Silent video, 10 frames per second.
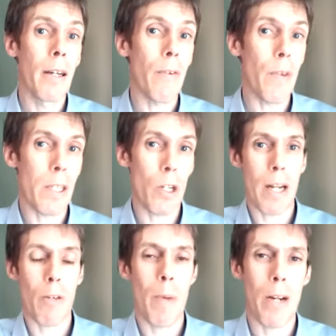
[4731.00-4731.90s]
If it's a
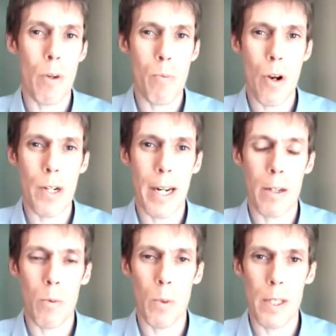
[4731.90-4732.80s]
transboundary
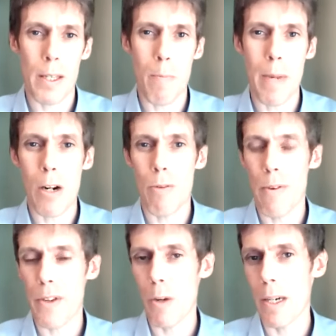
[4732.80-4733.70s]
project, was the Mekong
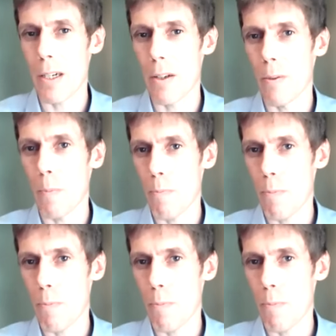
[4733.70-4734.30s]
River Commission's